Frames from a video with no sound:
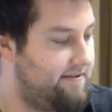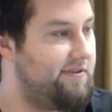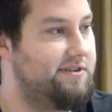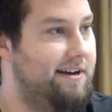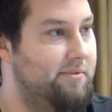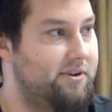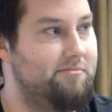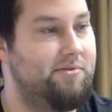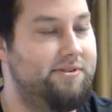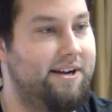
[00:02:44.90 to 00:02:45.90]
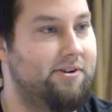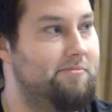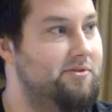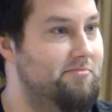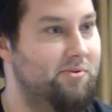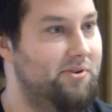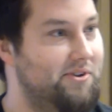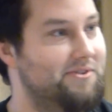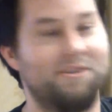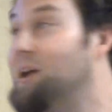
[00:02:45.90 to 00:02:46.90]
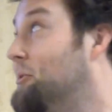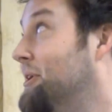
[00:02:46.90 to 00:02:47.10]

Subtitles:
First time hooking a projector up to Ubuntu, it's kind of